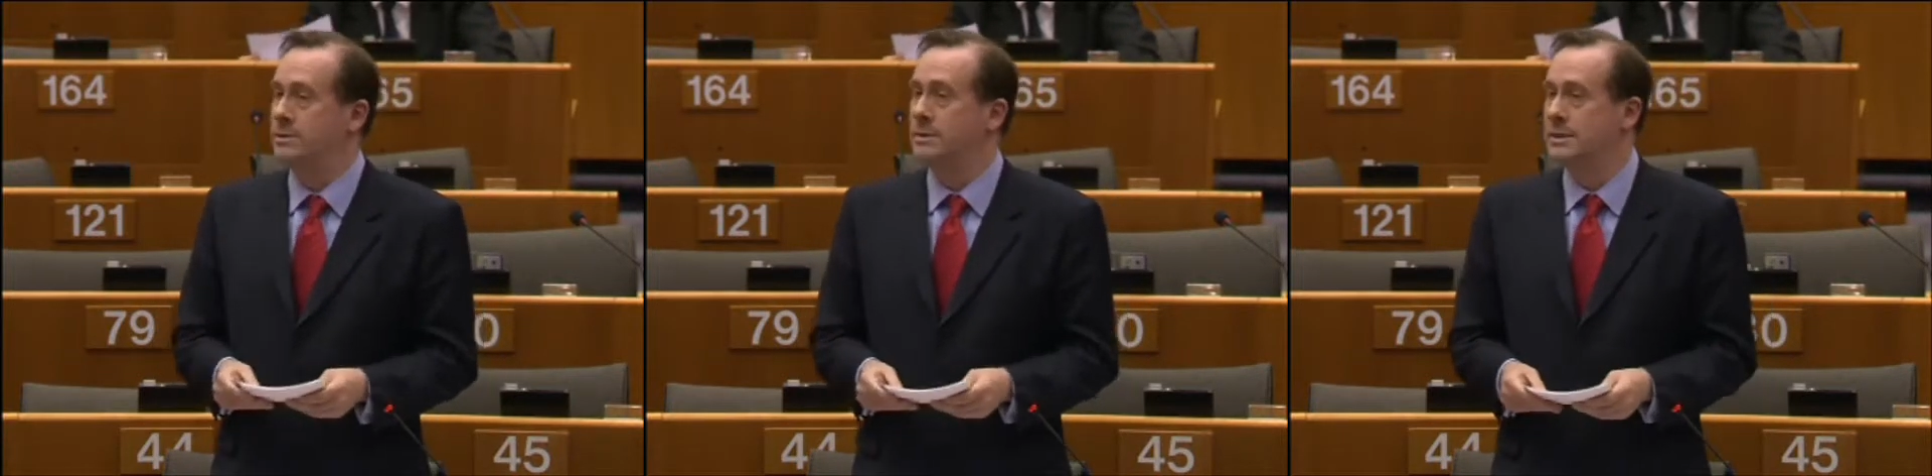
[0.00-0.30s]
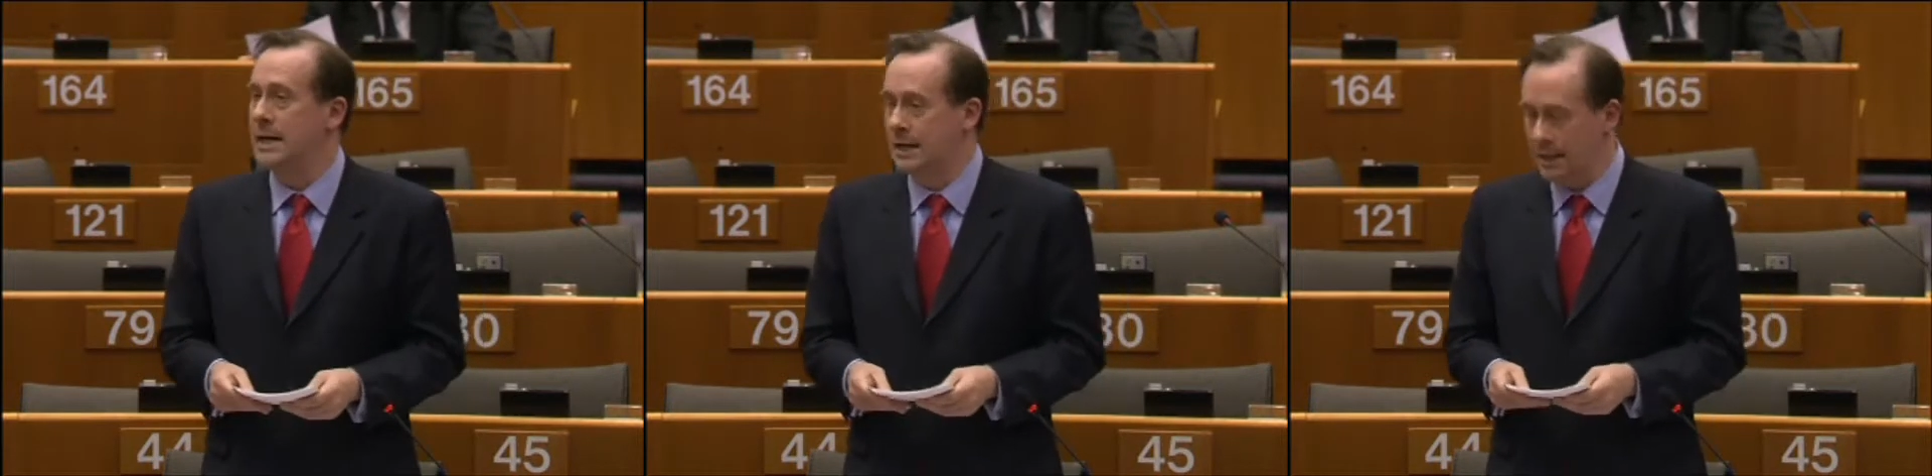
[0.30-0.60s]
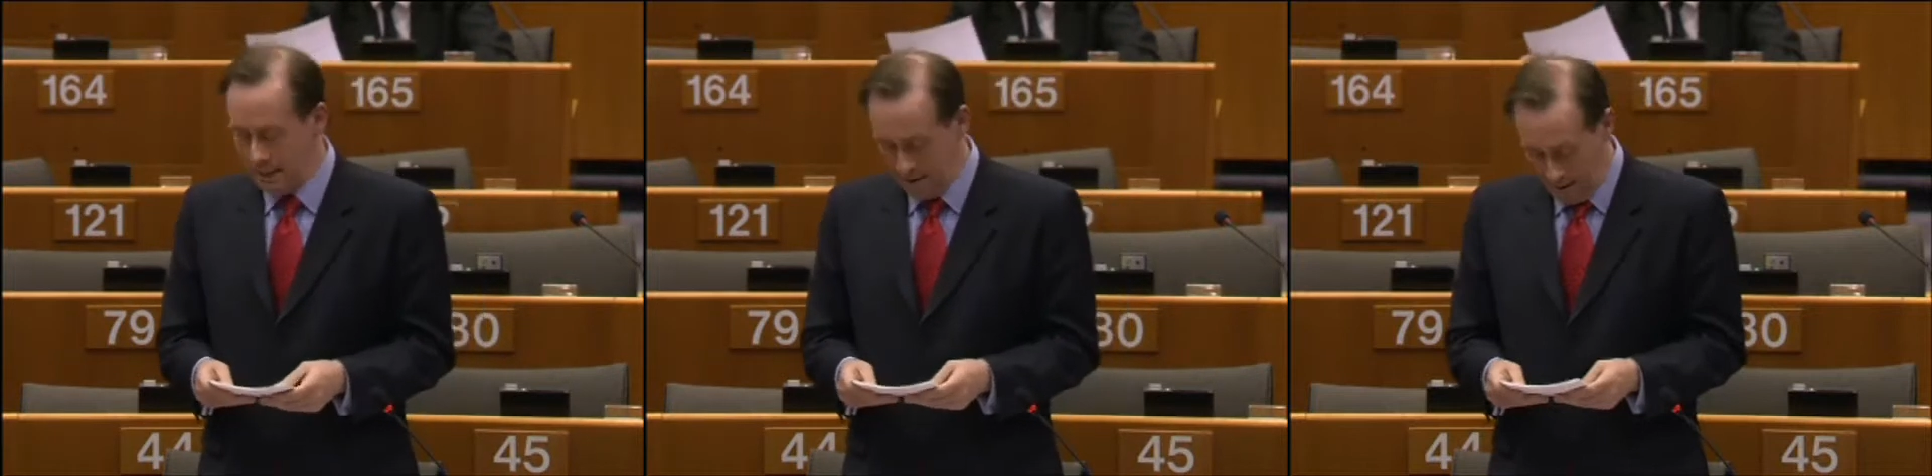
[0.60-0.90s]

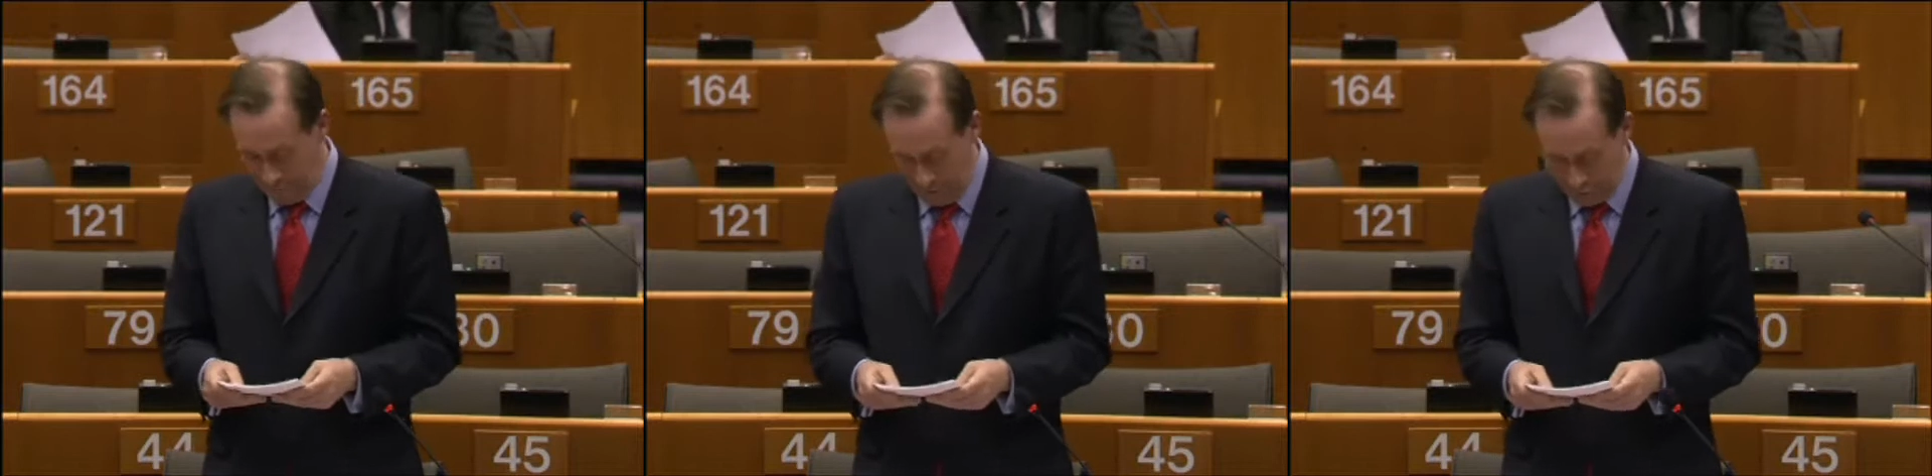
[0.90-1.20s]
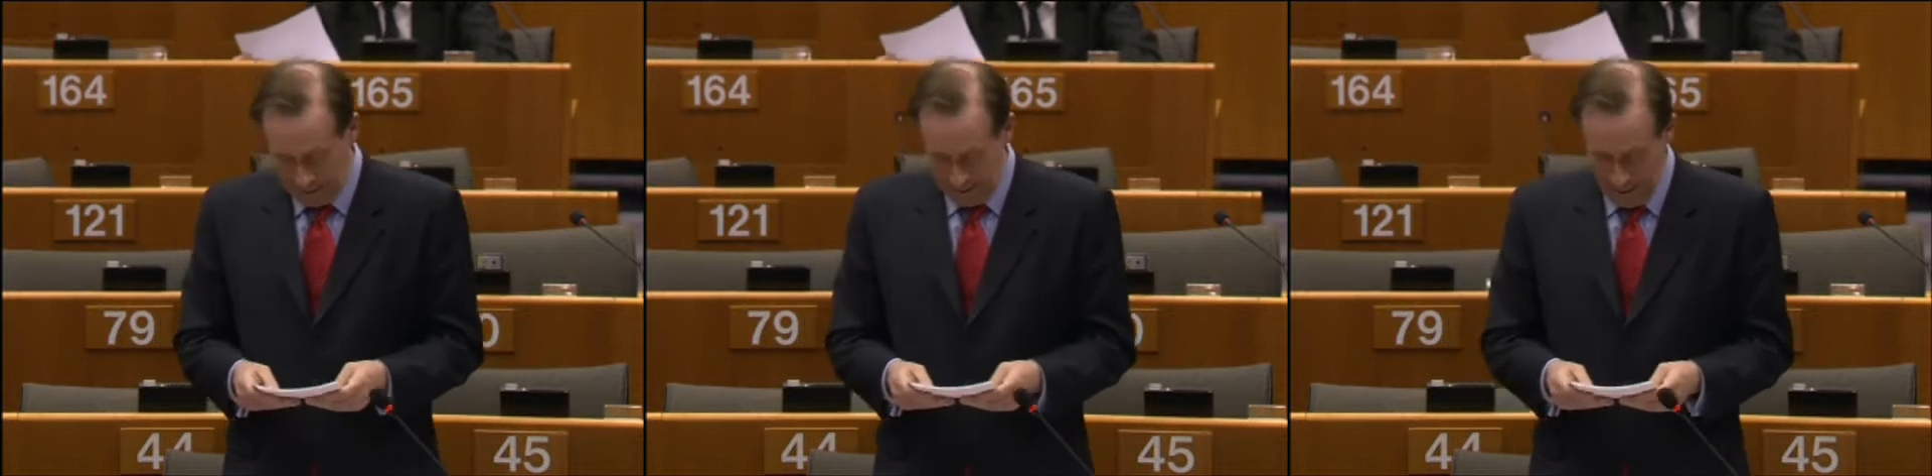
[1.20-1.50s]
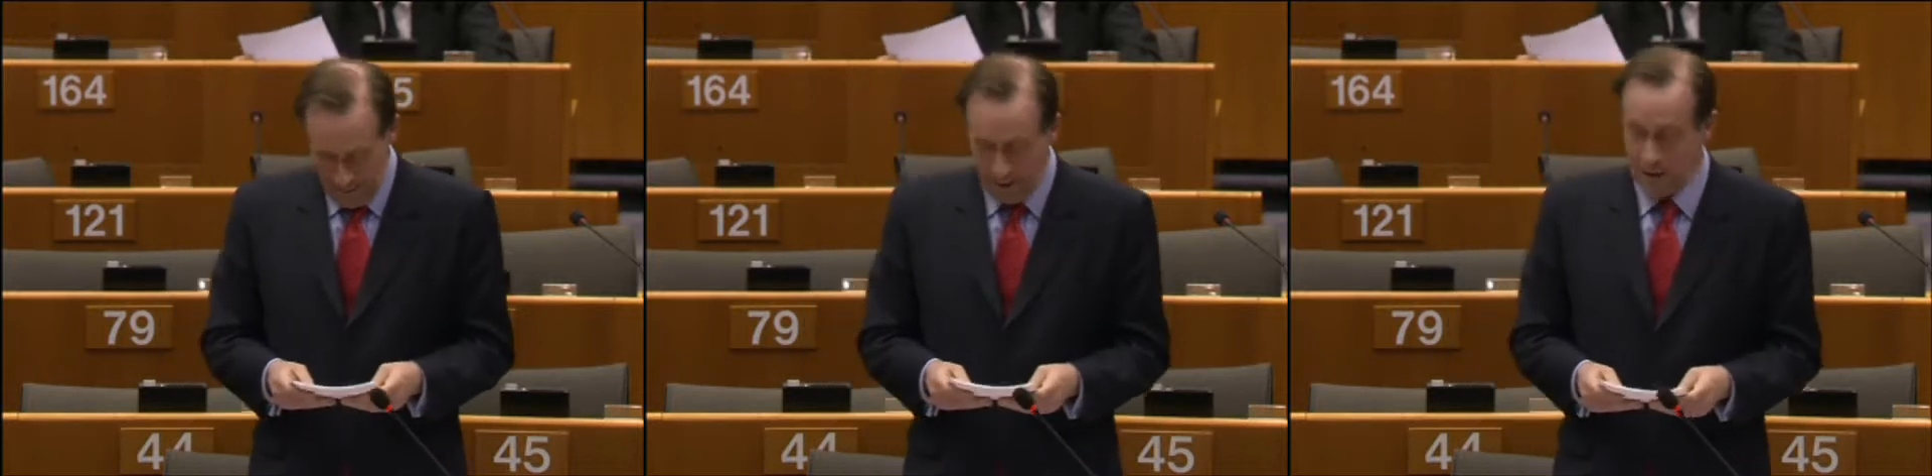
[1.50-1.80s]
sadly, of the
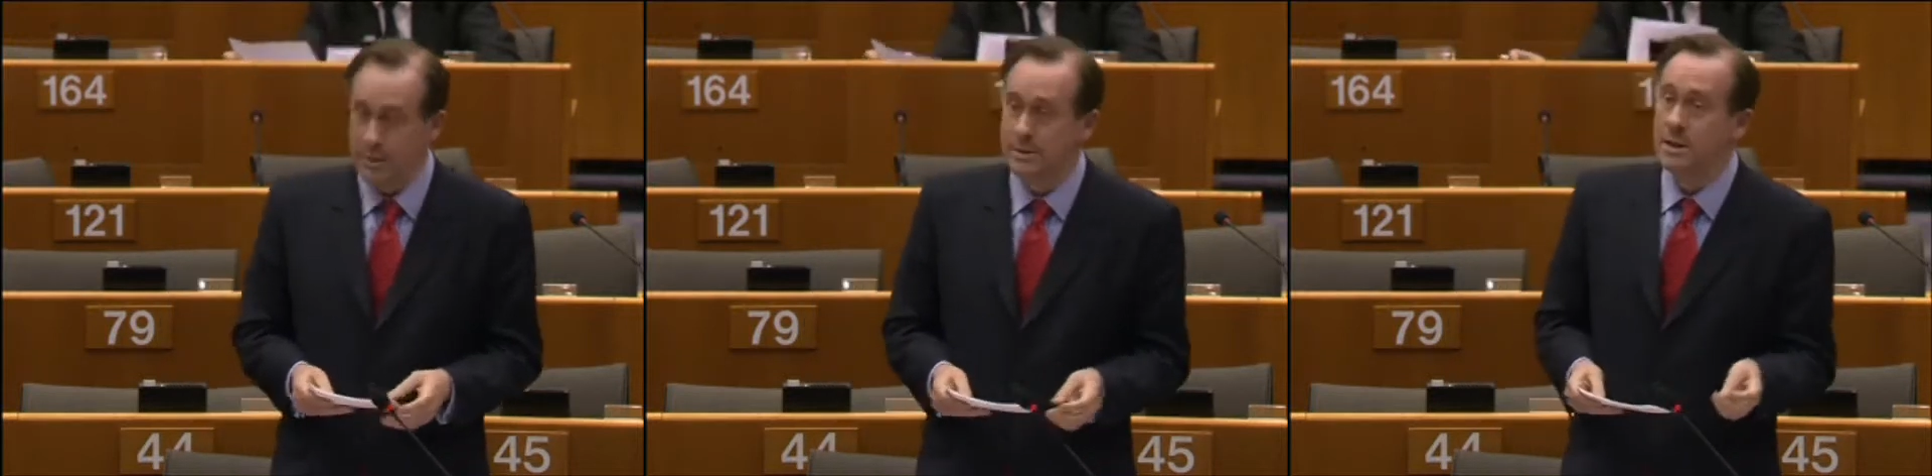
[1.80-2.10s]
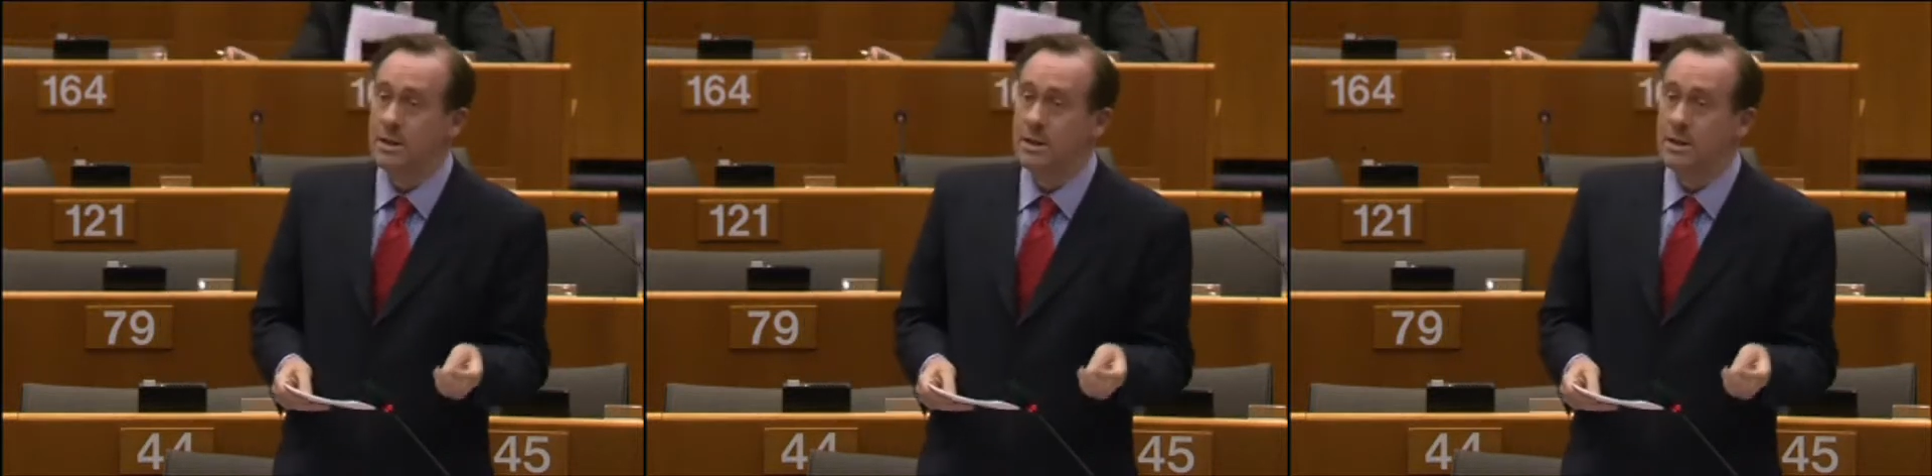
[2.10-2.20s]
Greek Parliament.